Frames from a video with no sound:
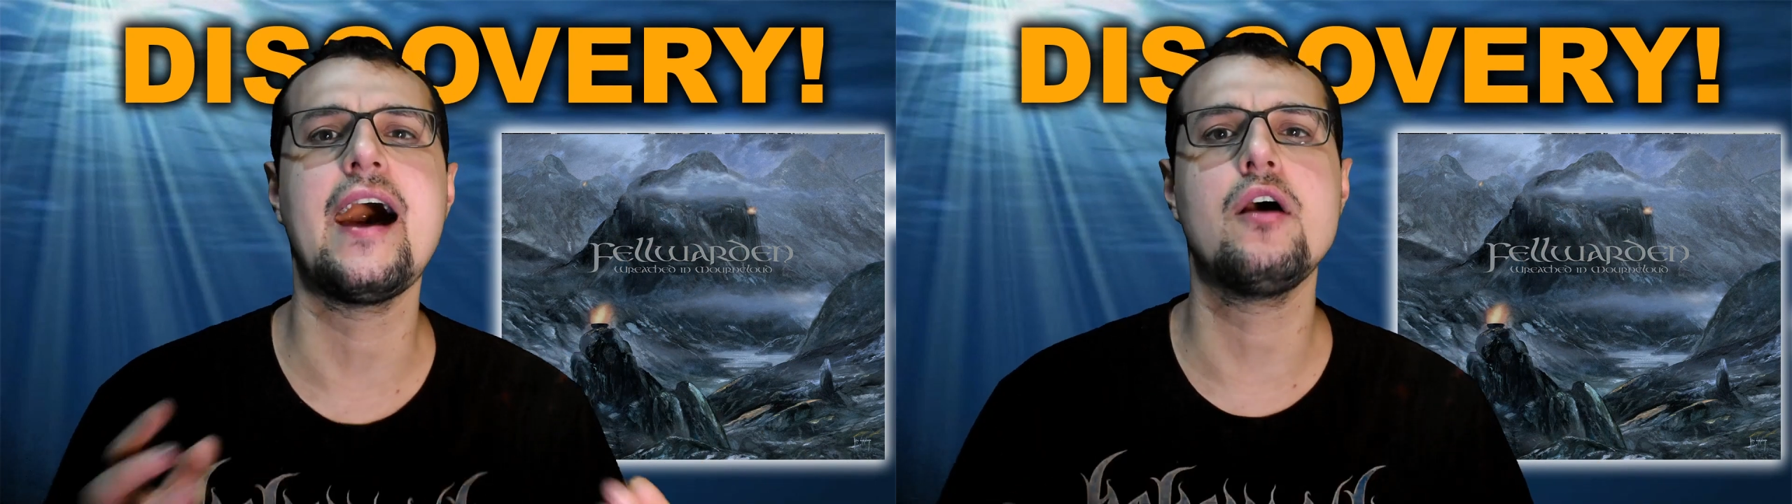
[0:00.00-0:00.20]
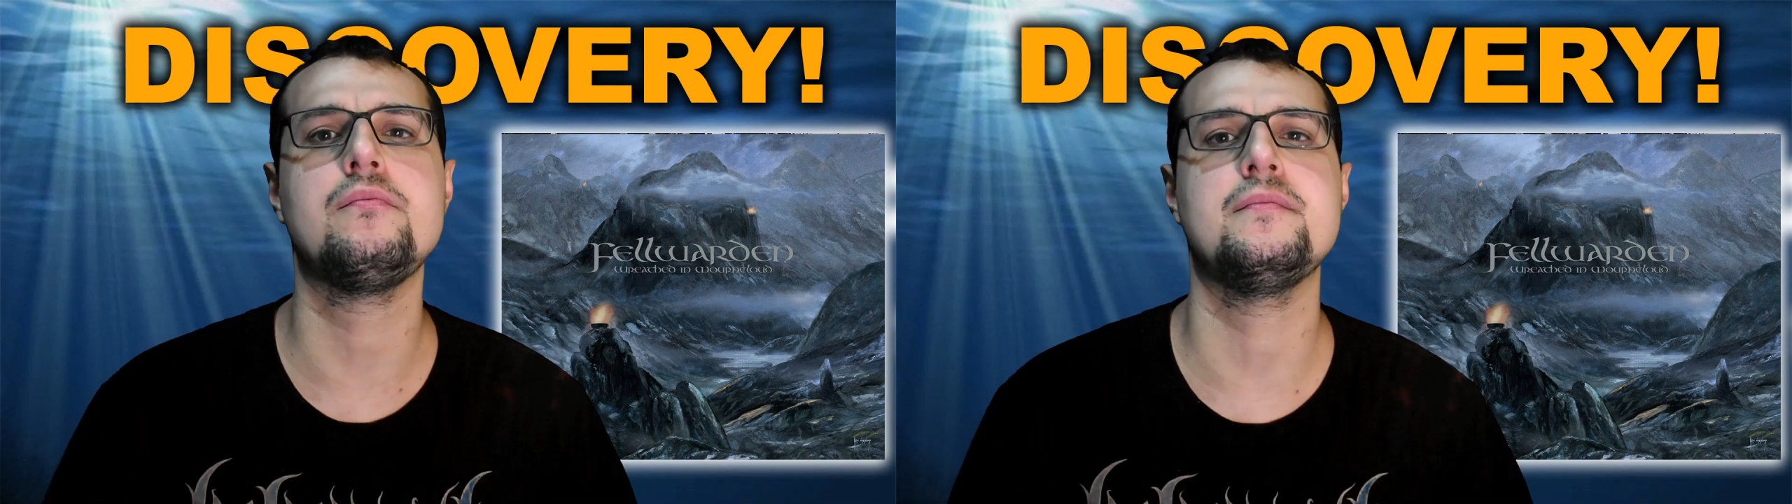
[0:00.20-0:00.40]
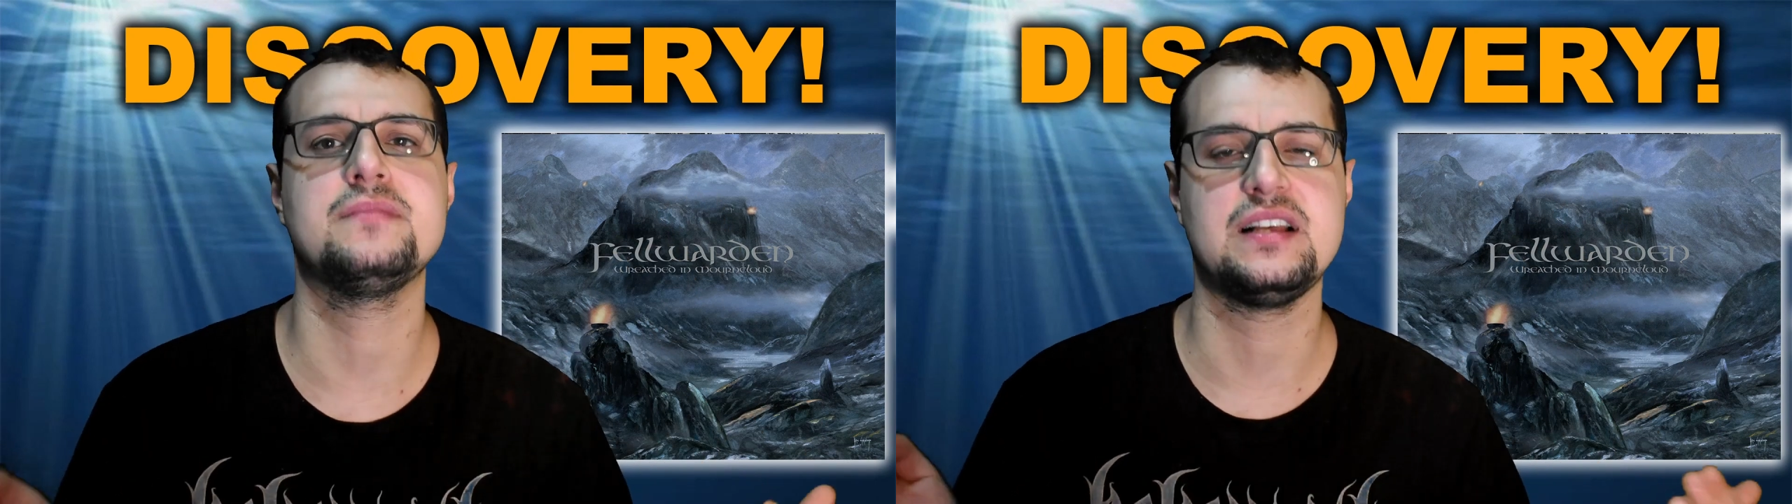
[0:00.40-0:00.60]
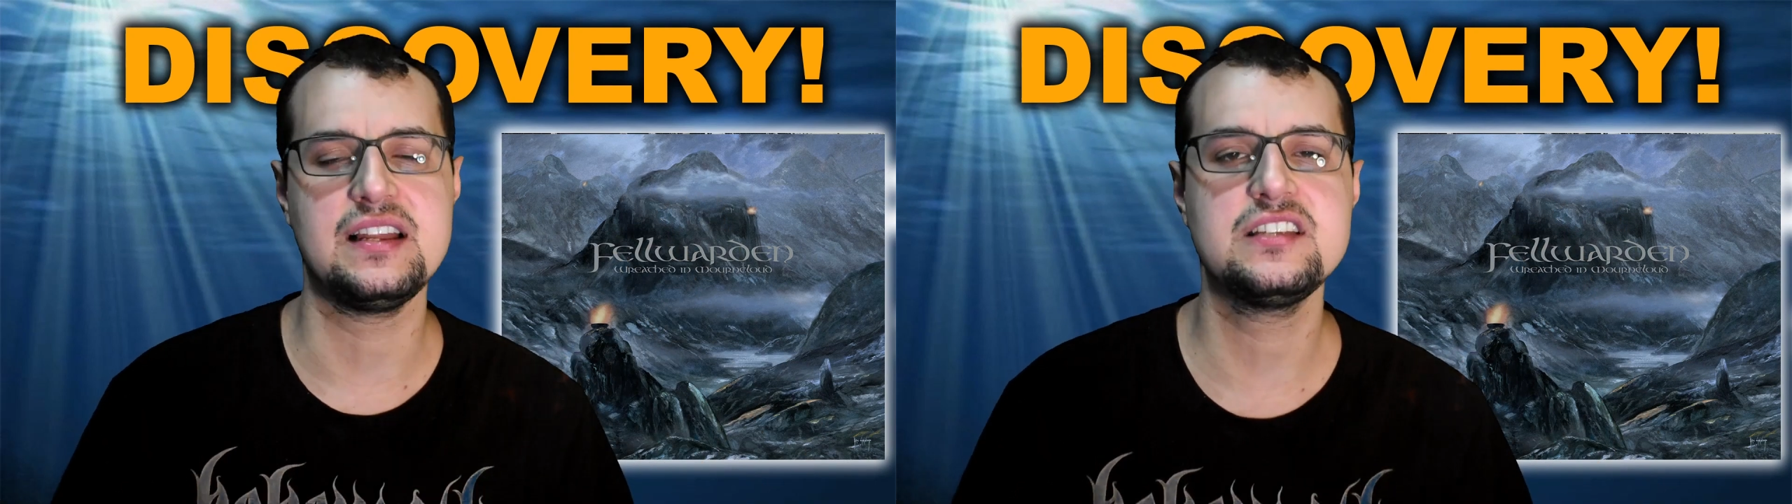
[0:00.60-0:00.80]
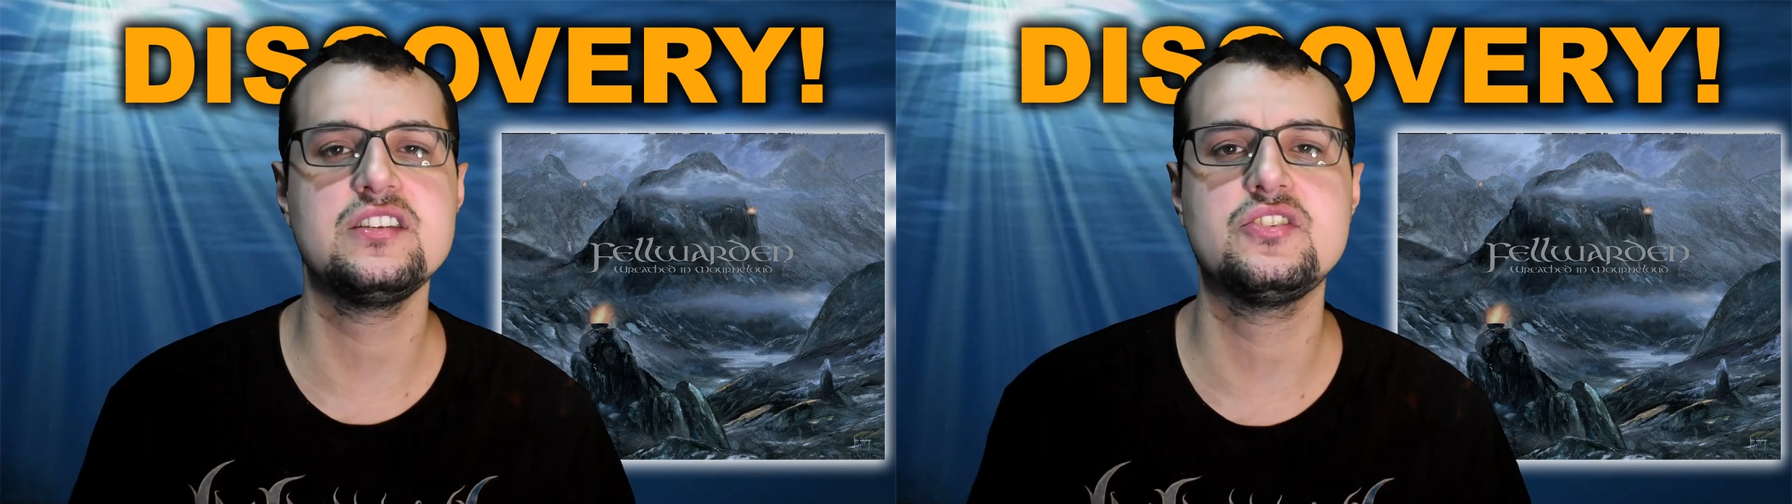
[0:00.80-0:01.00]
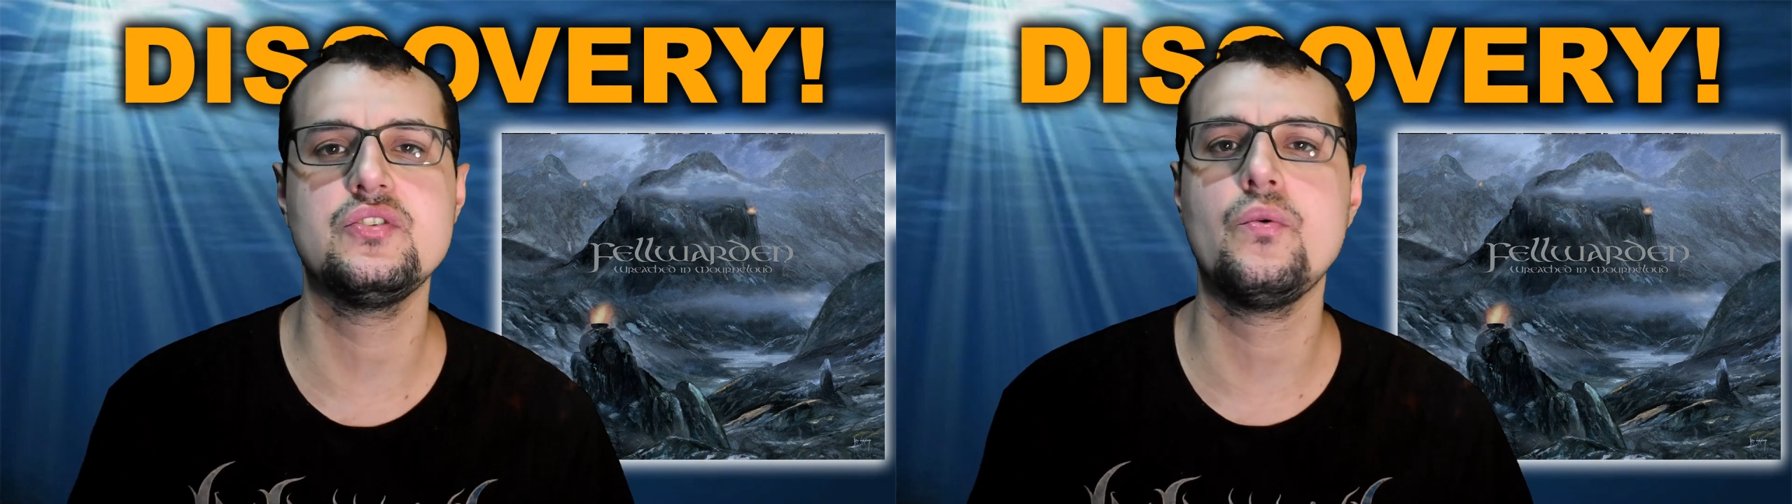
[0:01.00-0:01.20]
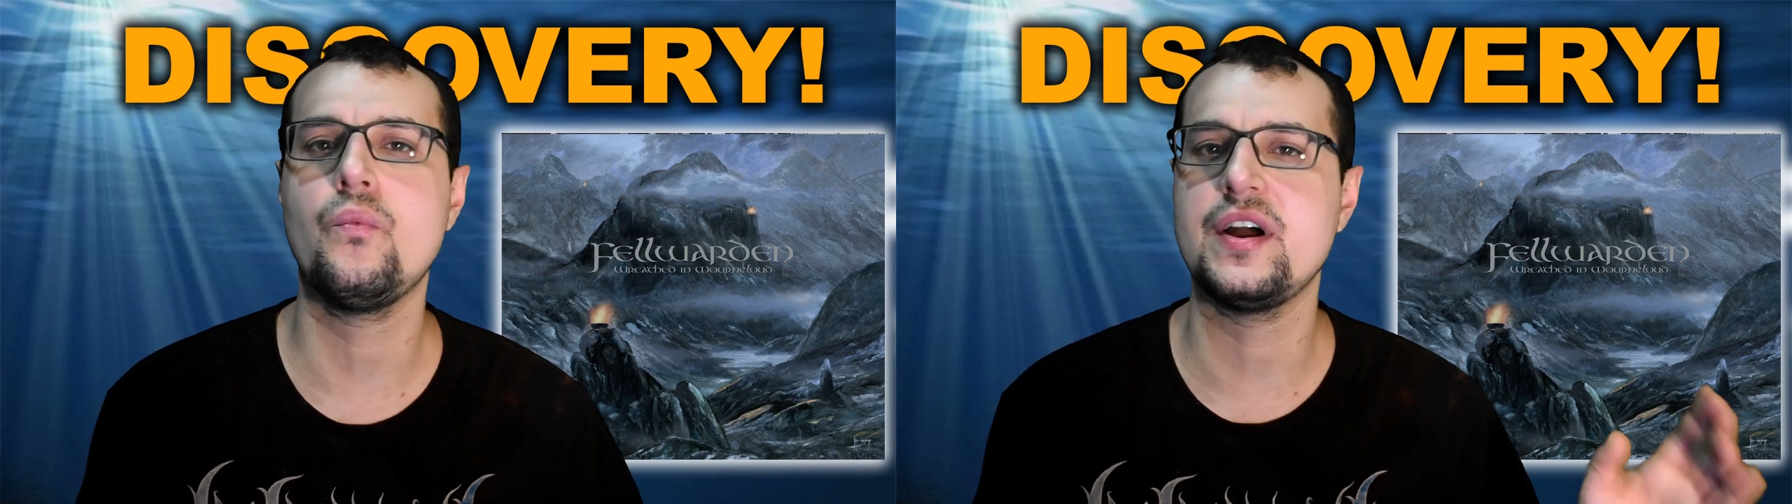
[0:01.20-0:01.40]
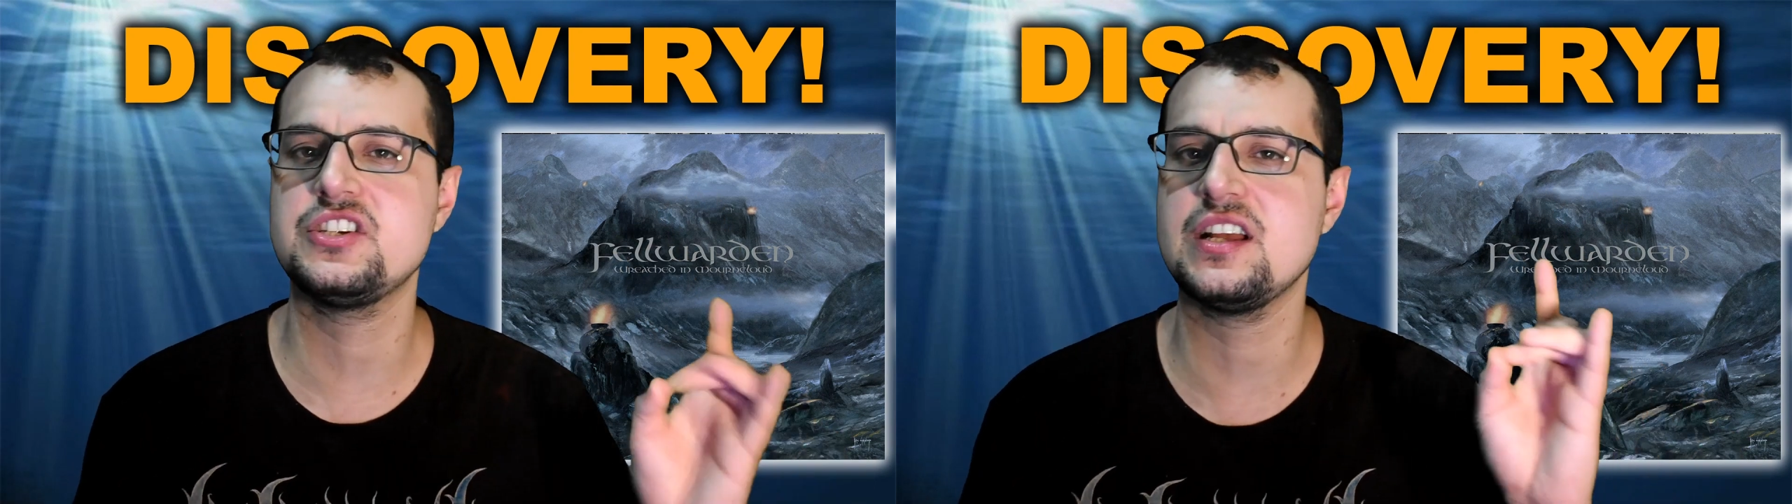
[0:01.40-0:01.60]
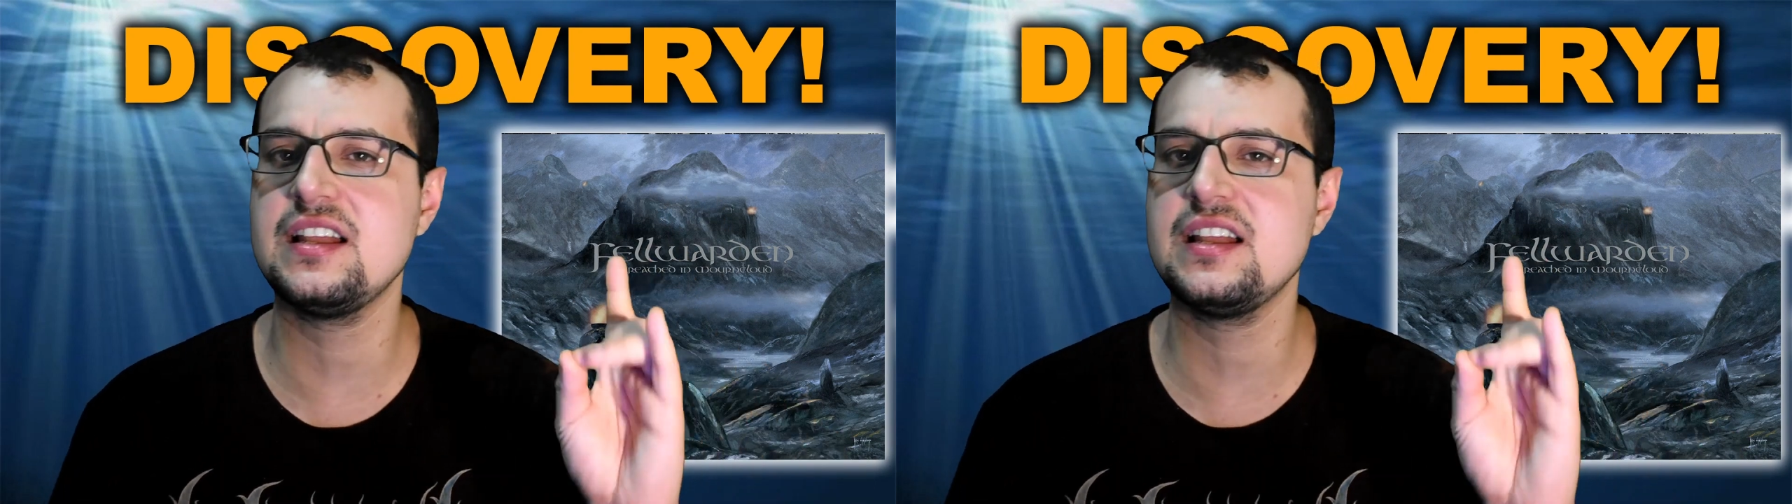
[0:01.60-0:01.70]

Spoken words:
album to listen to once